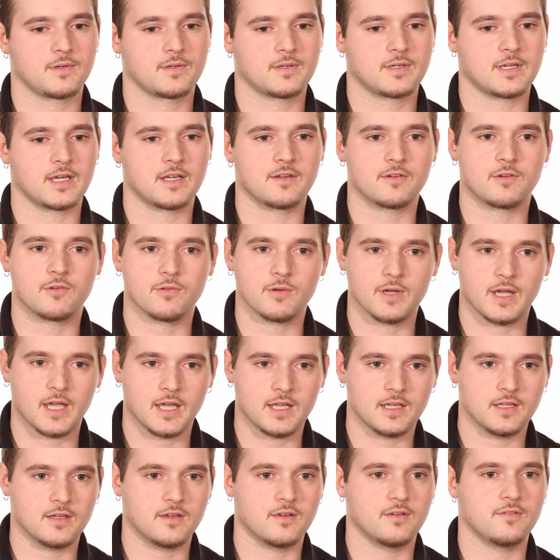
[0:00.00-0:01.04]
kind of
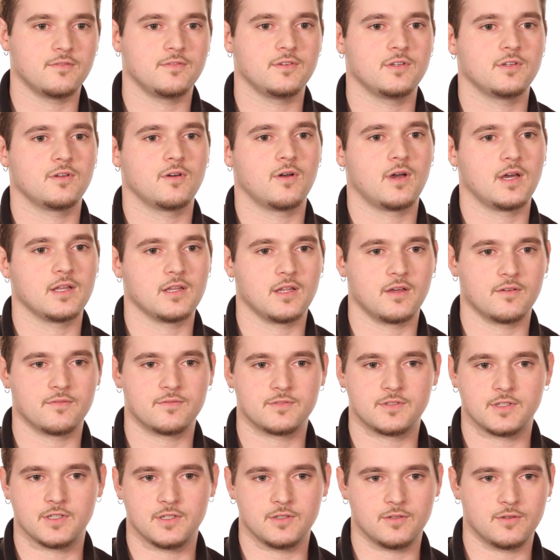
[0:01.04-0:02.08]
creative. I love
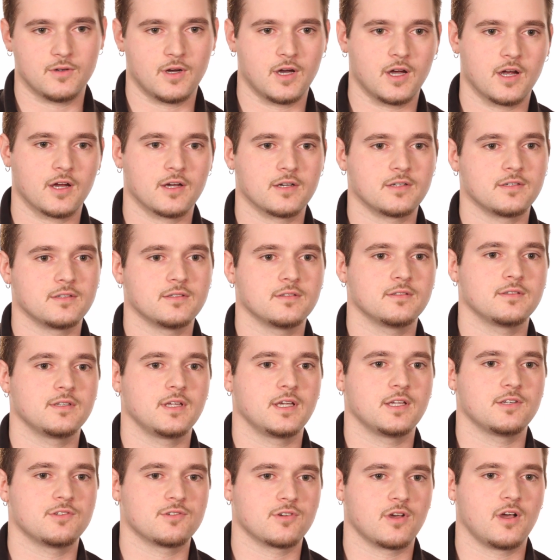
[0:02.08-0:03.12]
to do art
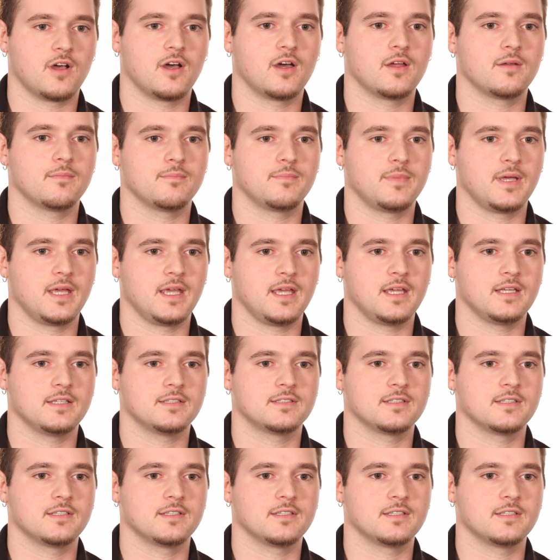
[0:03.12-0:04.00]
and draw and paint.